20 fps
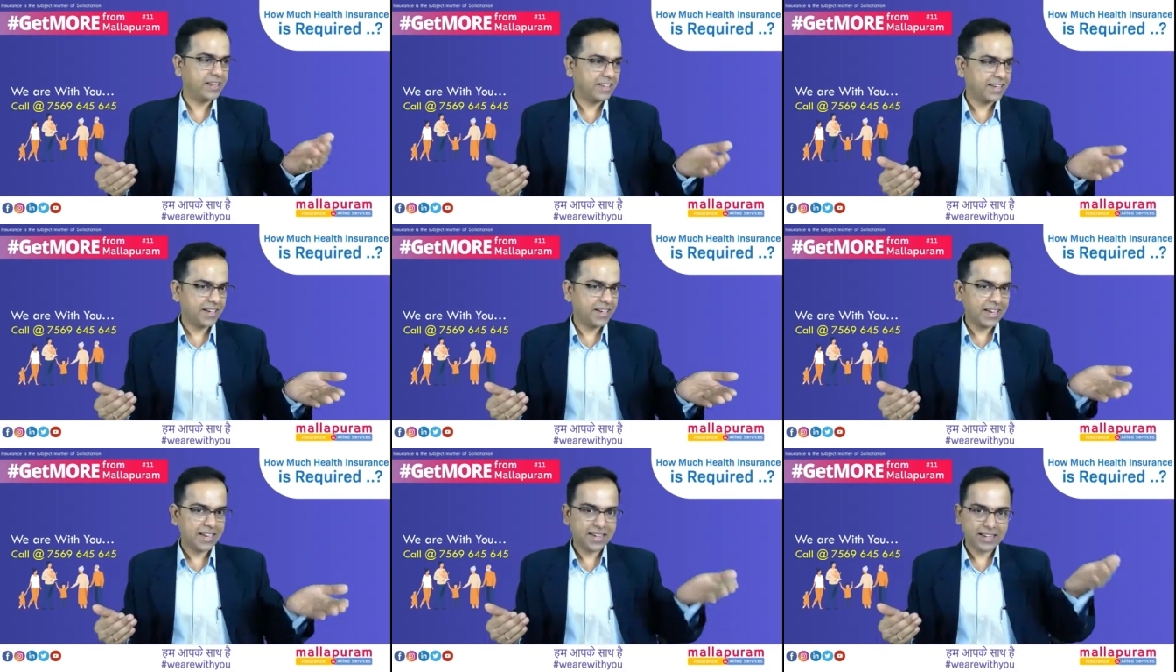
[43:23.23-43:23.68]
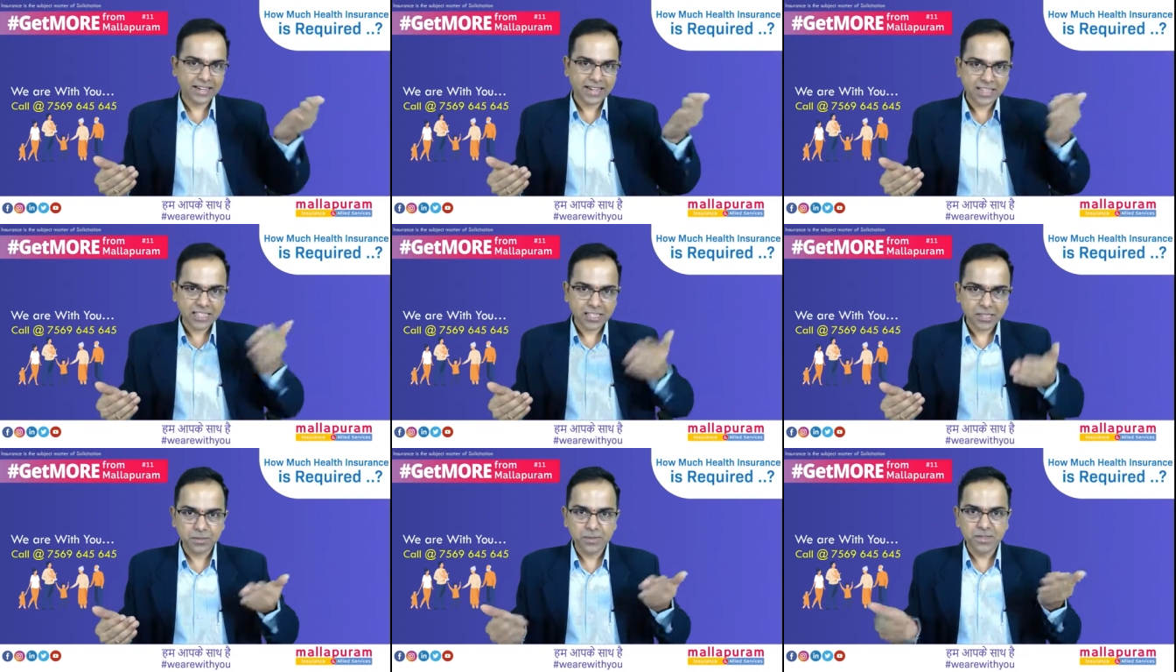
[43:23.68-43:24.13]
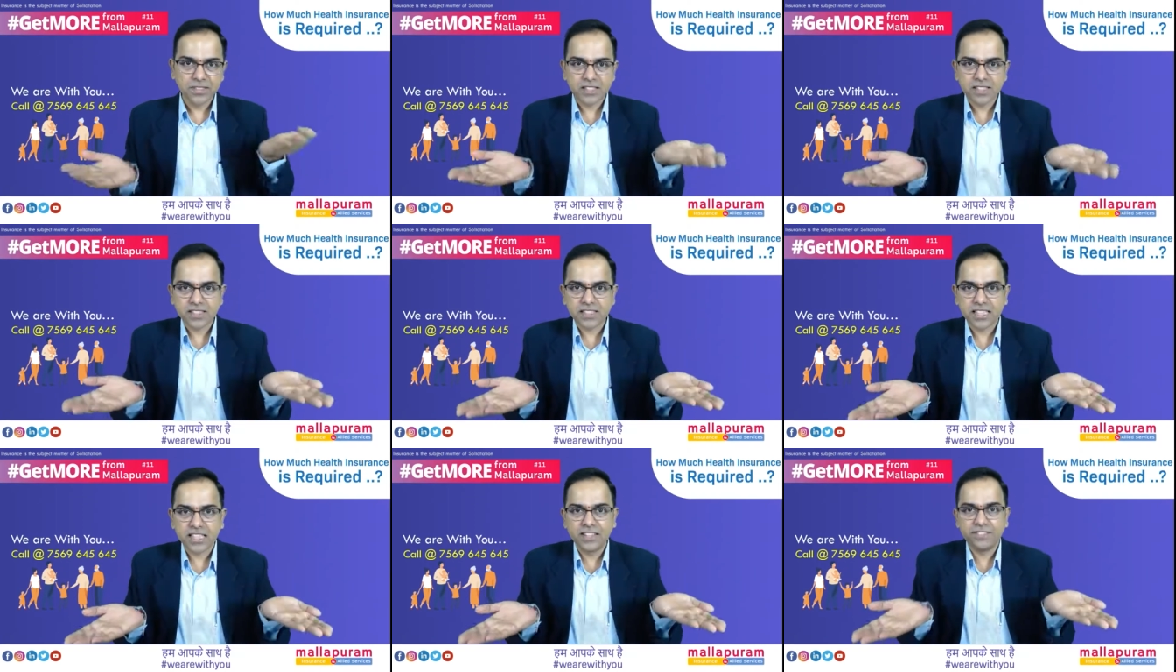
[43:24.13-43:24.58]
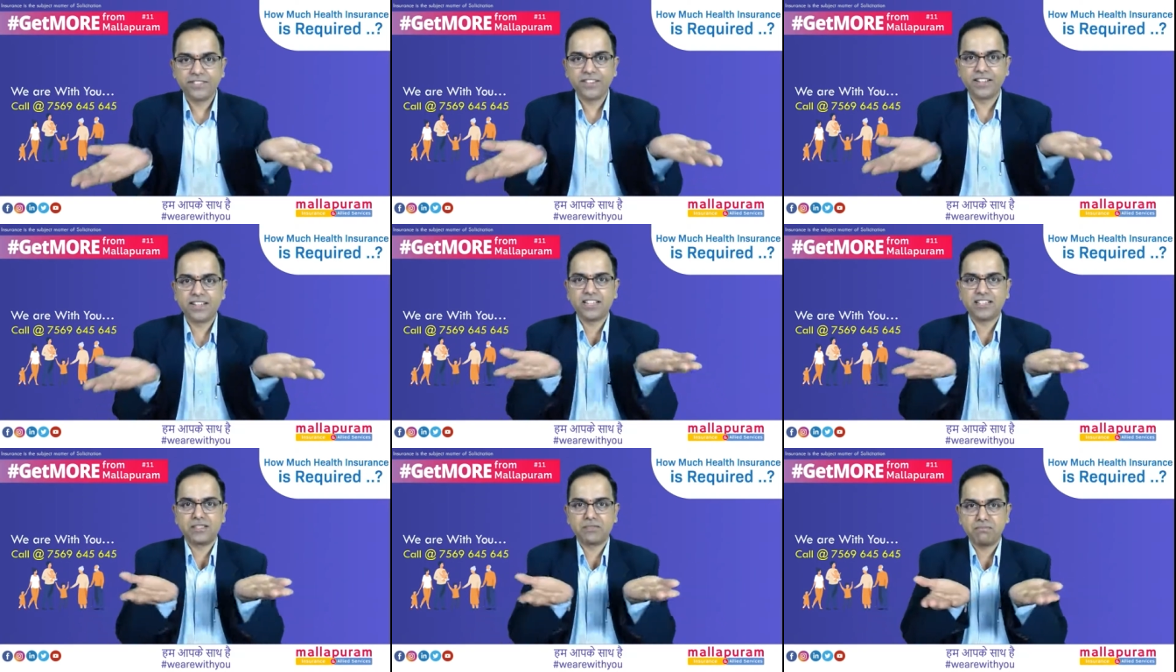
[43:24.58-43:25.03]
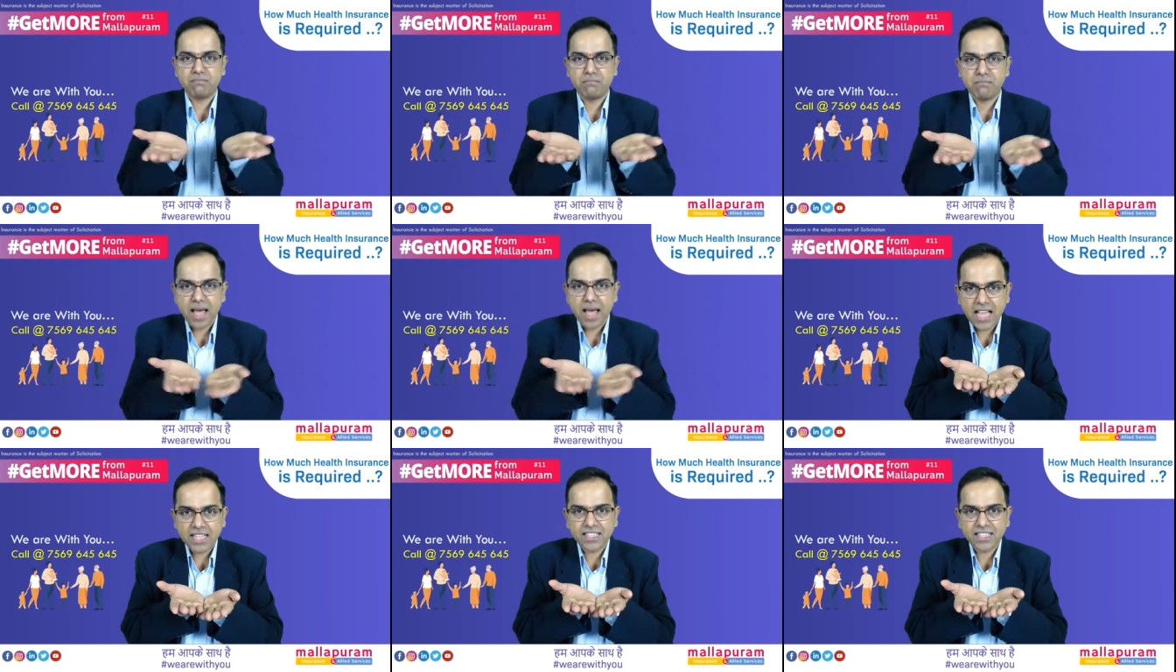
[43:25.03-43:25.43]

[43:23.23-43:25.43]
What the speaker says: expenses, if it is matched,